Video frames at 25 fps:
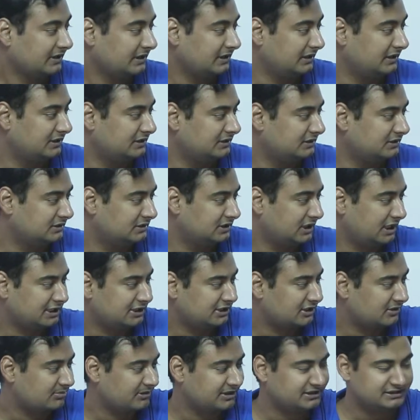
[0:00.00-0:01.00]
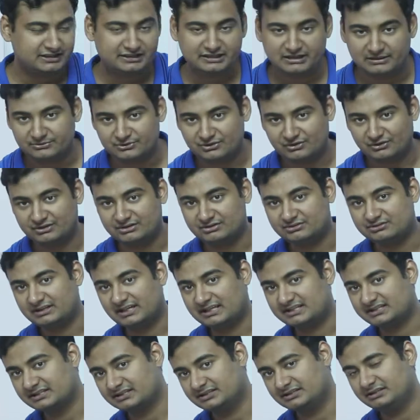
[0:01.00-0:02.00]
And that turbine that I'm showing you,
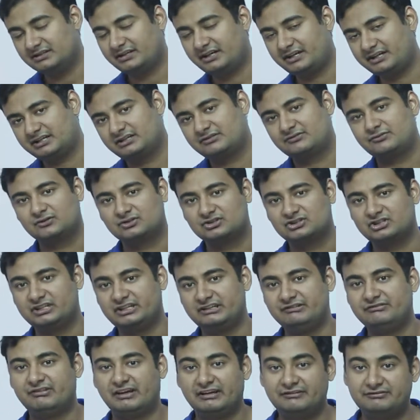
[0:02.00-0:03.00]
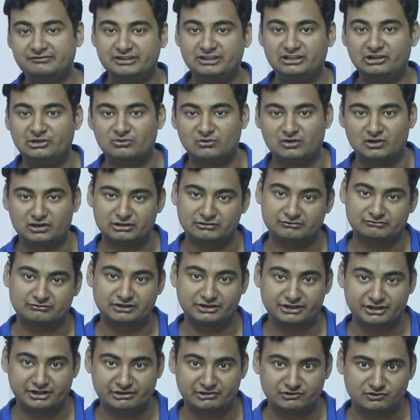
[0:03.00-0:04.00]
that's rated for 35 kilowatt of
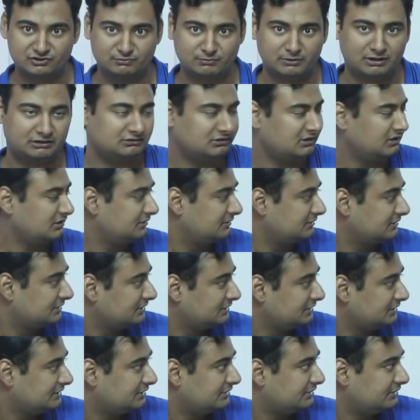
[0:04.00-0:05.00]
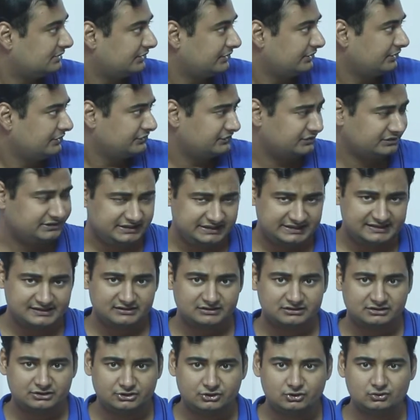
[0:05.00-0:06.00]
continuous power. So these
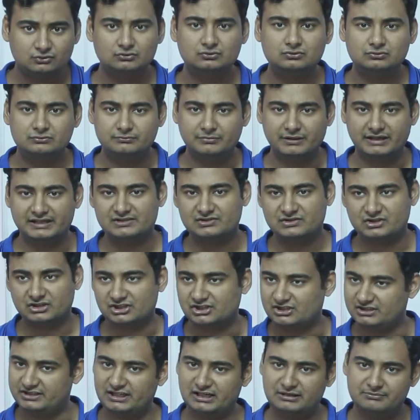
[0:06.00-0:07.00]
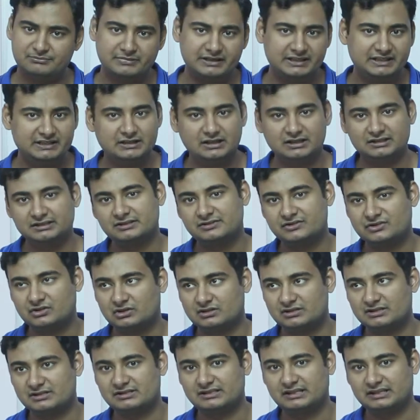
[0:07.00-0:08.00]
are the two main structures. There are many other
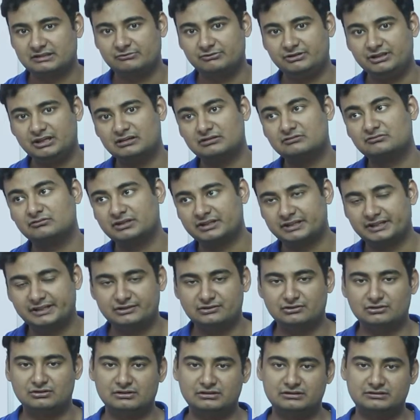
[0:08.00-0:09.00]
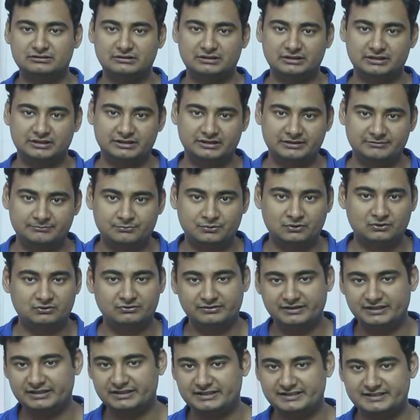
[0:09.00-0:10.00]
structures that we are working on
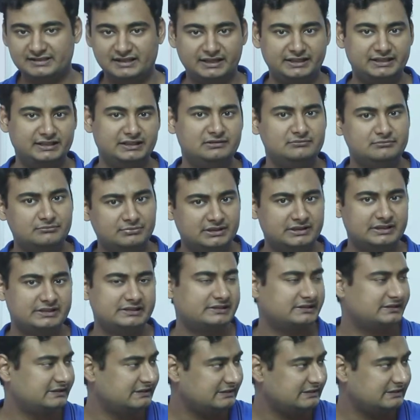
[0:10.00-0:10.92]
improving, designing, but